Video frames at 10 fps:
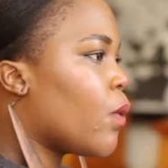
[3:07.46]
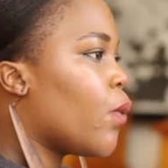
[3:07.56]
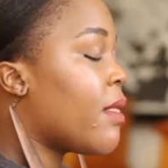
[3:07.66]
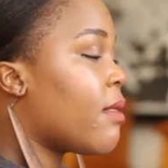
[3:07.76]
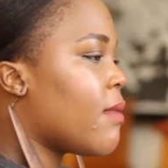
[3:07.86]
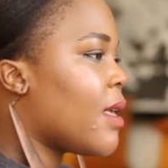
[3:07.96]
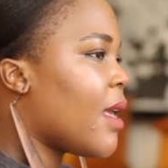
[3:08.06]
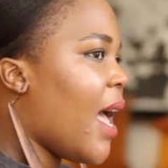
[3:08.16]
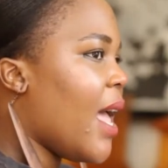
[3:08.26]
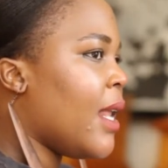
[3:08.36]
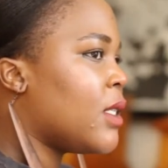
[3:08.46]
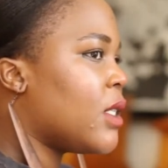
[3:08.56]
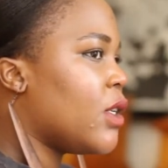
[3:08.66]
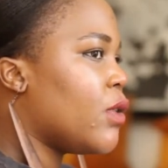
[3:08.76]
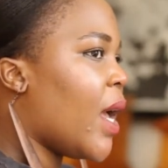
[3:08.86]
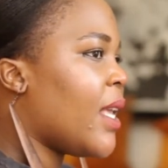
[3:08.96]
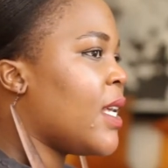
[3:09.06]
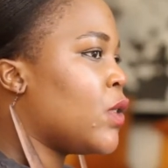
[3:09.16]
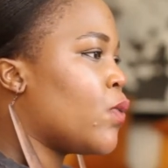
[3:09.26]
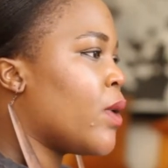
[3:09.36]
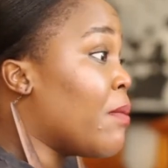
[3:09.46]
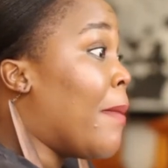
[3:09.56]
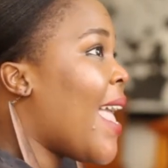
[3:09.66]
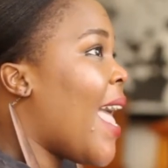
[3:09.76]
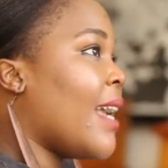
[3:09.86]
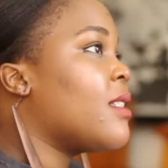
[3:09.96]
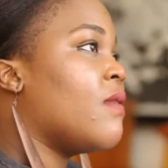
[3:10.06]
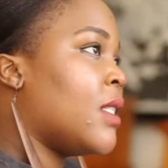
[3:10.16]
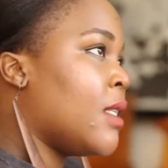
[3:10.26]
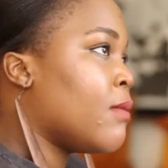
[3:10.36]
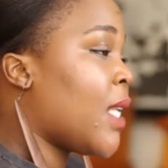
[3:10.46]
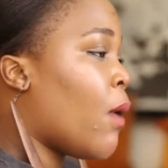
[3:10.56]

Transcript: with me, and, you know, I guess with my activism,